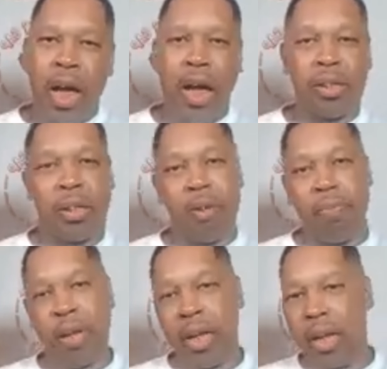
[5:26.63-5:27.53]
I say,
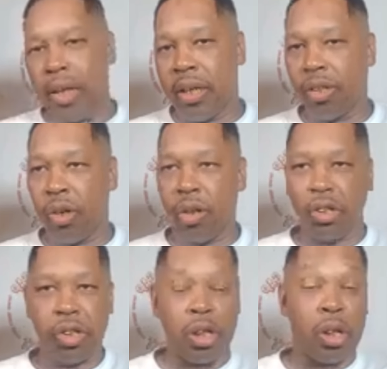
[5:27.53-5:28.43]
man, this girl, she
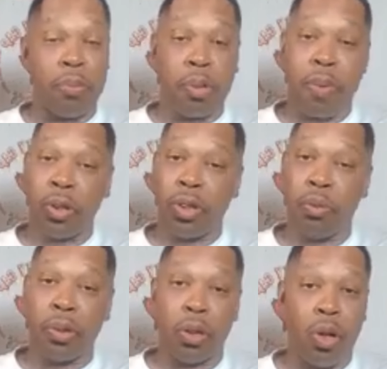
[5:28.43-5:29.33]
just, I'm talking about, she
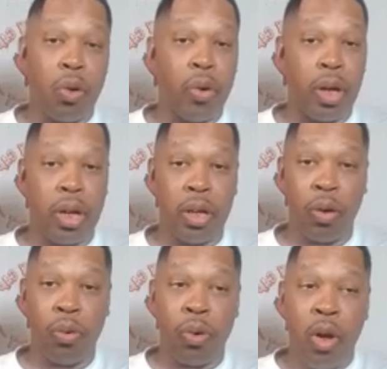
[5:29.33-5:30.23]
with the going in,
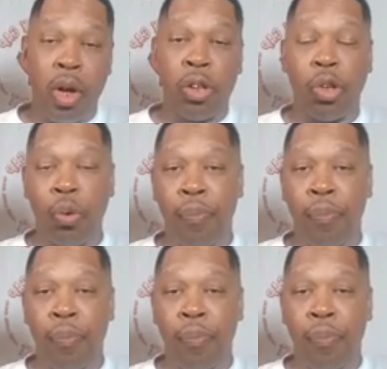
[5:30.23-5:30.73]
yo. So,